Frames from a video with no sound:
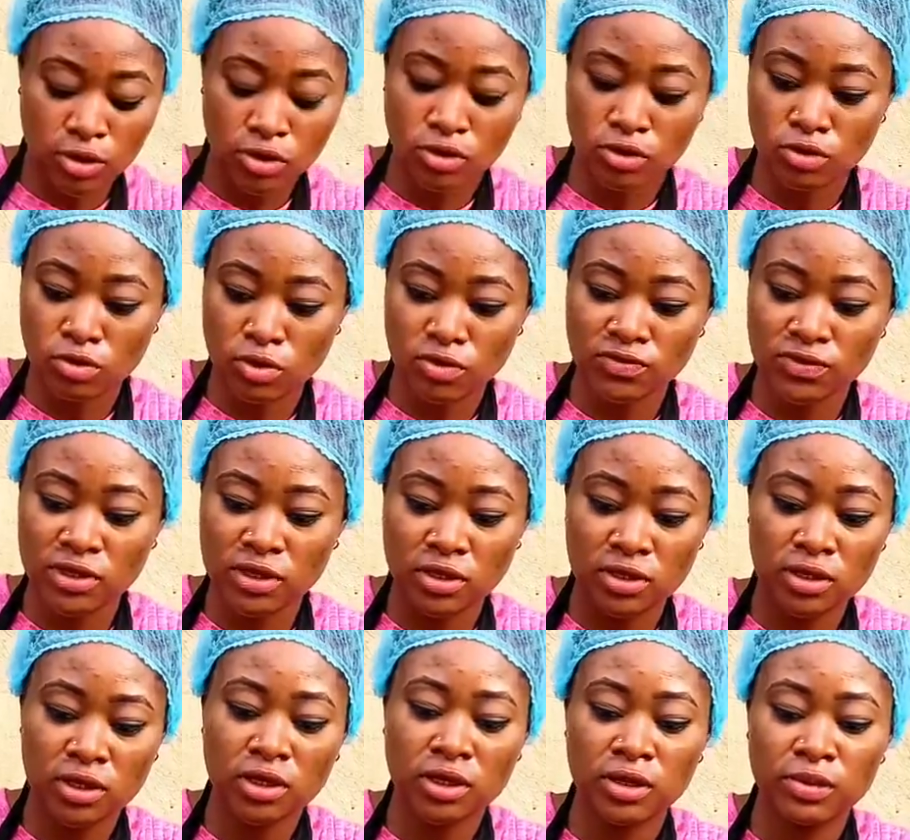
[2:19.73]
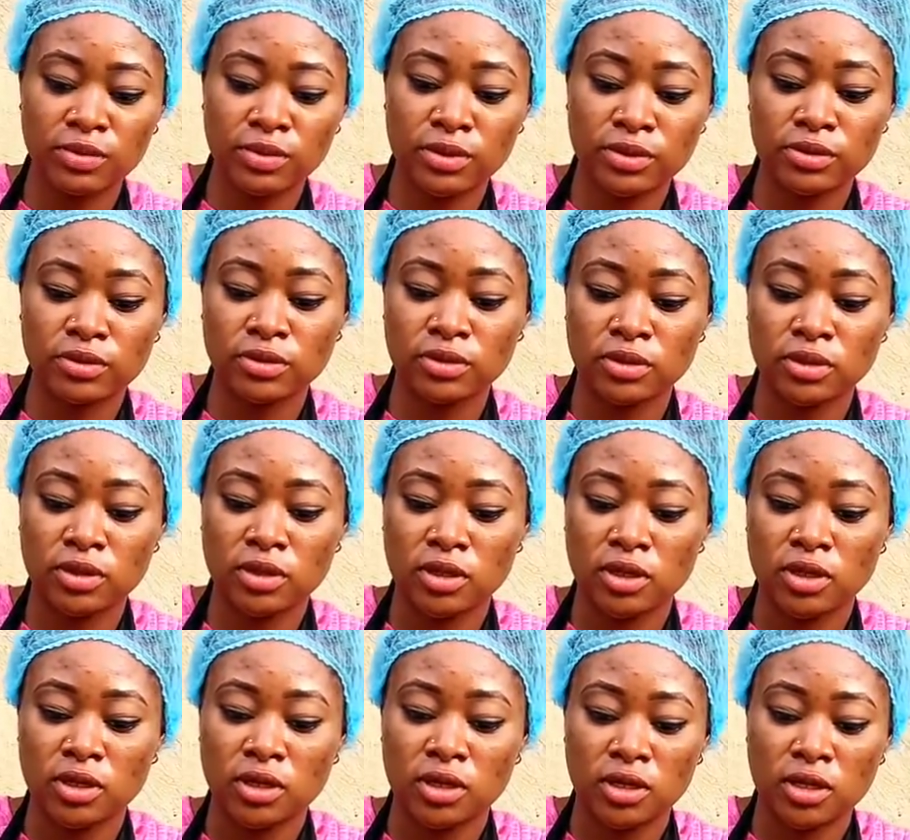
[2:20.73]
to remove the label
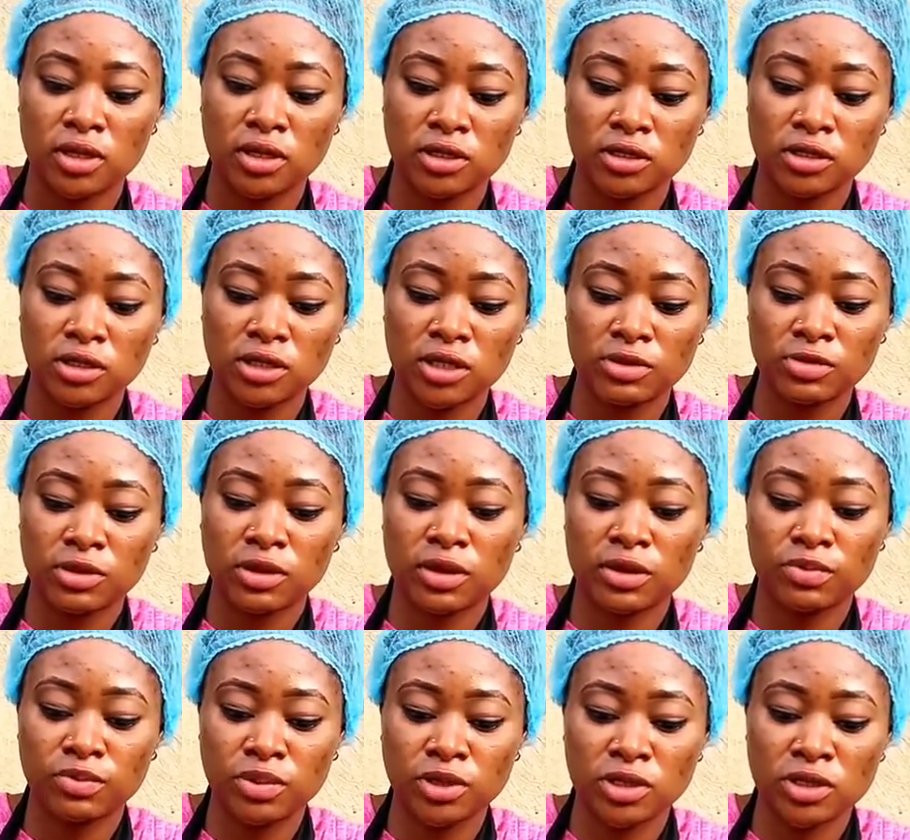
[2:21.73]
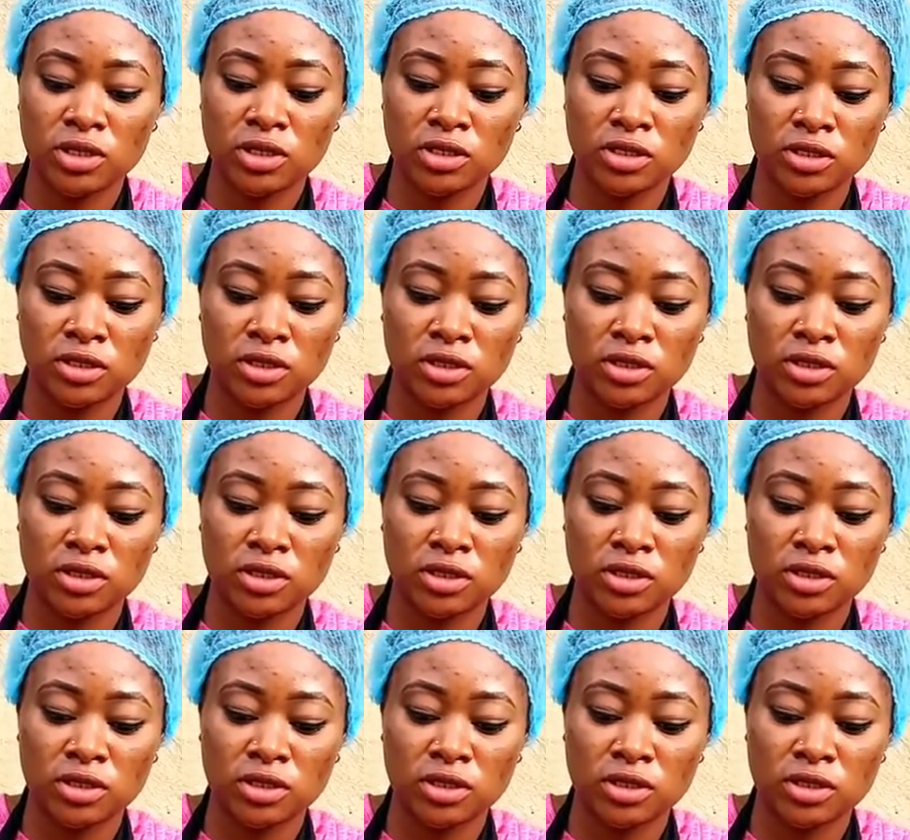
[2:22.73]
and put it in,